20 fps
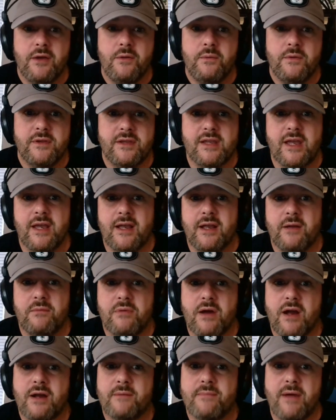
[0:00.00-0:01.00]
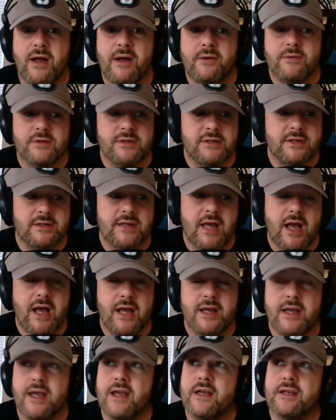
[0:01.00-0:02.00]
with taking Brock Bowers as
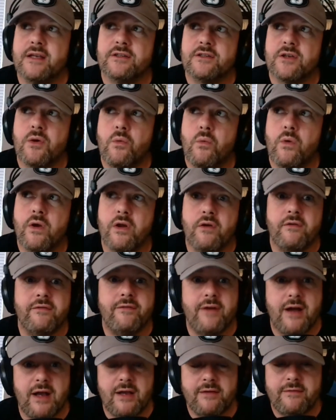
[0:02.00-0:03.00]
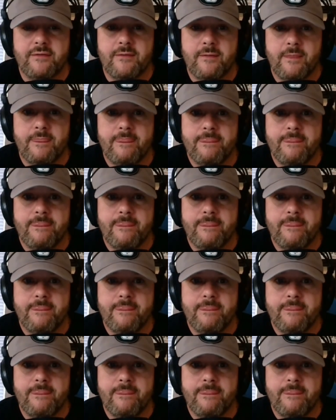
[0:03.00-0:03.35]
high as 105.